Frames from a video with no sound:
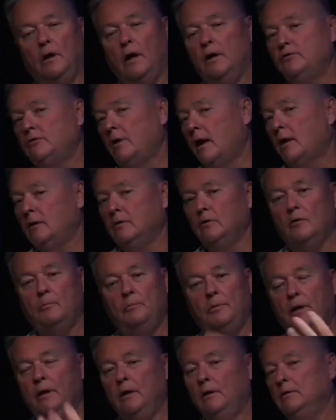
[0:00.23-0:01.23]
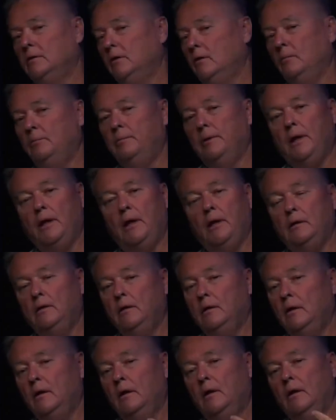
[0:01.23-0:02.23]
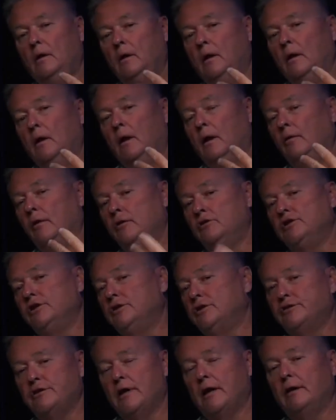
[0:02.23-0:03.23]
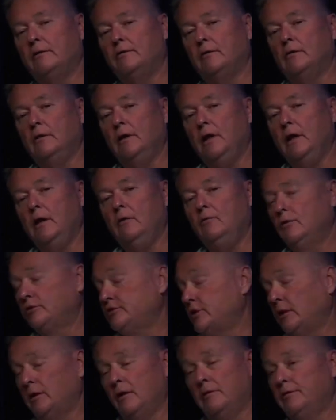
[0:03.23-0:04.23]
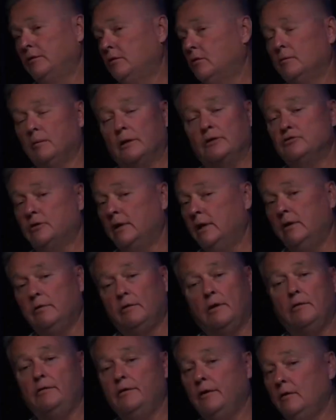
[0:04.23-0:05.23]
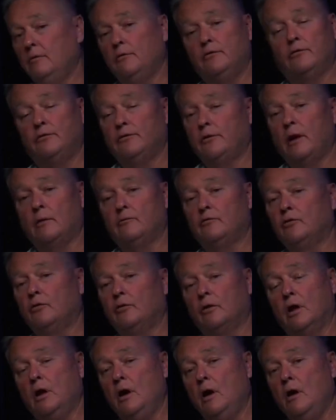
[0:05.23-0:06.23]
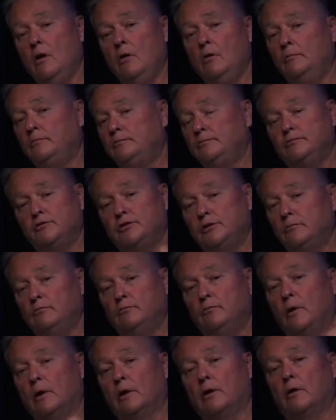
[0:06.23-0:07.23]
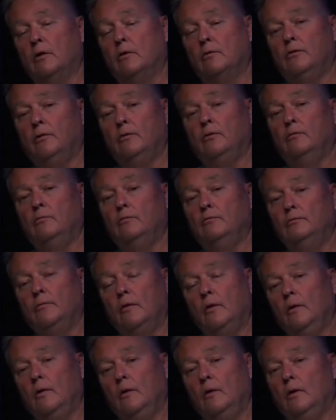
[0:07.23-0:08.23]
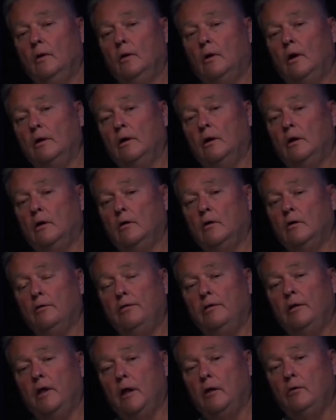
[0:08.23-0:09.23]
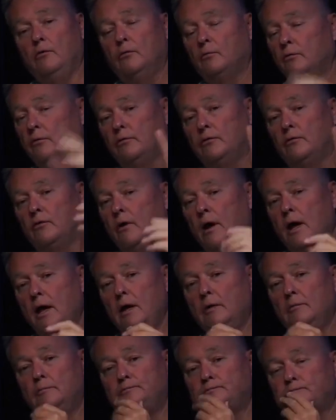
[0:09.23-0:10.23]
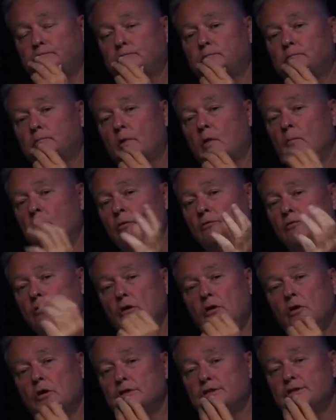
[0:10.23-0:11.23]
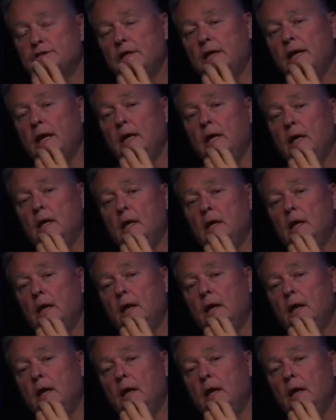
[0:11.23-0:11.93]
drank a little bit, and then she decided to leave, which had nothing to do with my drink or anything. It was just time for her to go. She wanted to go do young girl things, which is great. Moved to New York City,